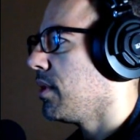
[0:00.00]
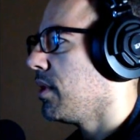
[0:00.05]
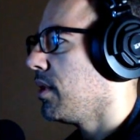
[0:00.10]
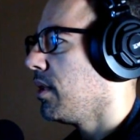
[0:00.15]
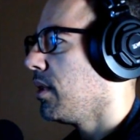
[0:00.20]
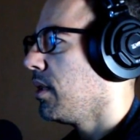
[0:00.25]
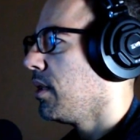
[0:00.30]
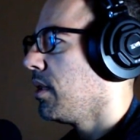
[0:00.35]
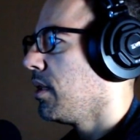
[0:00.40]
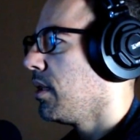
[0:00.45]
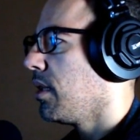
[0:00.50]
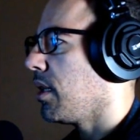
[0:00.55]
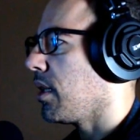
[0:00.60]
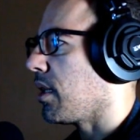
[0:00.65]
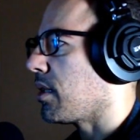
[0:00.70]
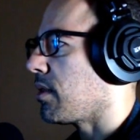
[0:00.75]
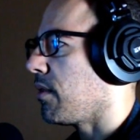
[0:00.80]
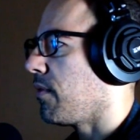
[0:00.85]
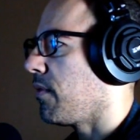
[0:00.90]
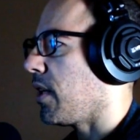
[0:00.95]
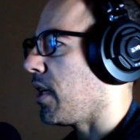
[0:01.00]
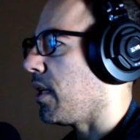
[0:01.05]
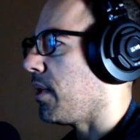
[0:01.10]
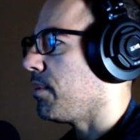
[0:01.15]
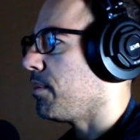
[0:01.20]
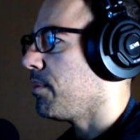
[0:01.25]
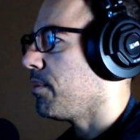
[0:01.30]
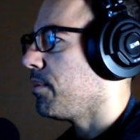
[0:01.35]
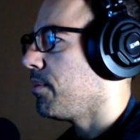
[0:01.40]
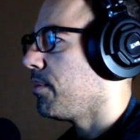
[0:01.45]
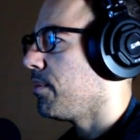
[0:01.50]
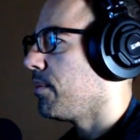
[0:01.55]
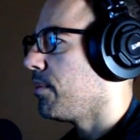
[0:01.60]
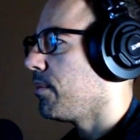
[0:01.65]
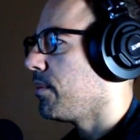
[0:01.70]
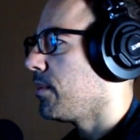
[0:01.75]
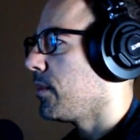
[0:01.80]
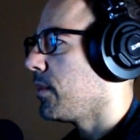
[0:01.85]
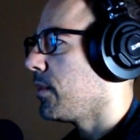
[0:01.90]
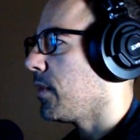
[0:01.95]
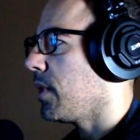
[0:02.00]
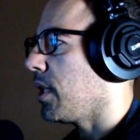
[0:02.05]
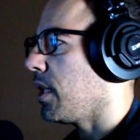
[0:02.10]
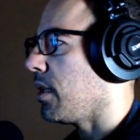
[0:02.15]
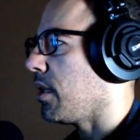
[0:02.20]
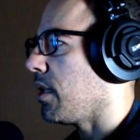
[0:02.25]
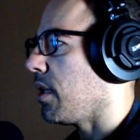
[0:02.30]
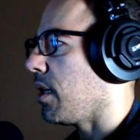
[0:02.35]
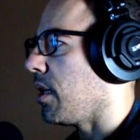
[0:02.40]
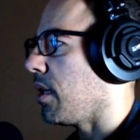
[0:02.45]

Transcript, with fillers: I guess I'll fight. And then